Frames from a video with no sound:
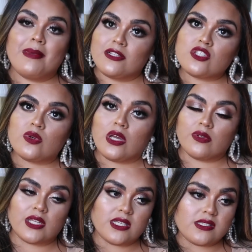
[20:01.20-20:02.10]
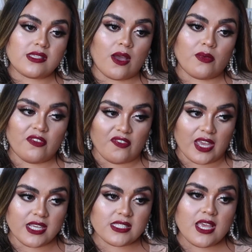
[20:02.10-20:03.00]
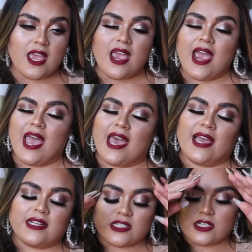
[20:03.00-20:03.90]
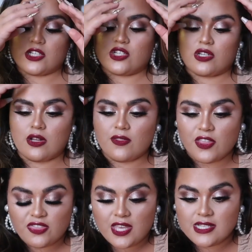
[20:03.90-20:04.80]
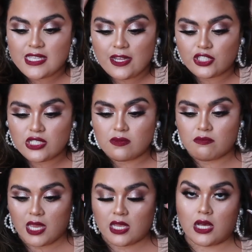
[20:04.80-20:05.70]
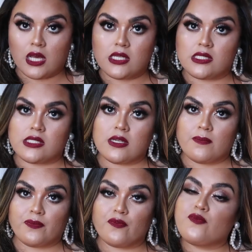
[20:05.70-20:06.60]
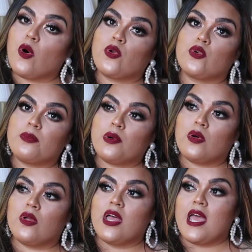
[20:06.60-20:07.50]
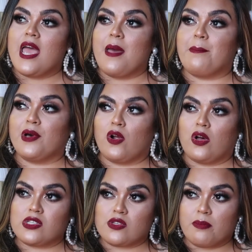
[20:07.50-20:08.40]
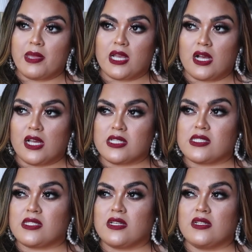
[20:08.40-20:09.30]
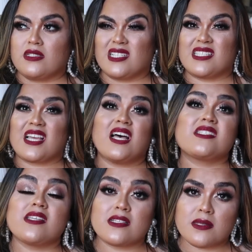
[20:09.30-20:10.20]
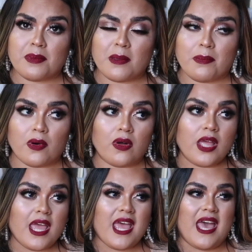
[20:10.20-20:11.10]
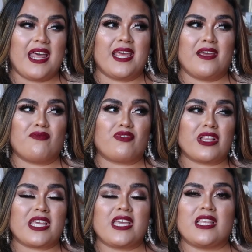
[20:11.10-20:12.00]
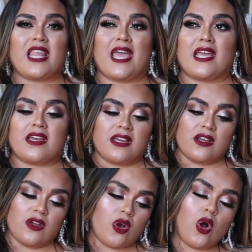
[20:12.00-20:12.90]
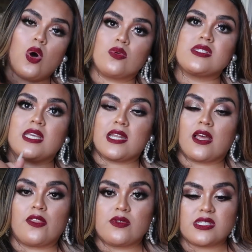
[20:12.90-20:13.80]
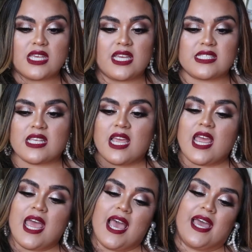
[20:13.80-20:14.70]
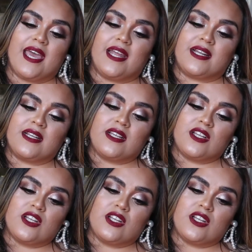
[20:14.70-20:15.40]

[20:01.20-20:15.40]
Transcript: mental illness that we face and the things that just make us vulnerable but also make us disgusting to people and it really like hones in on those things and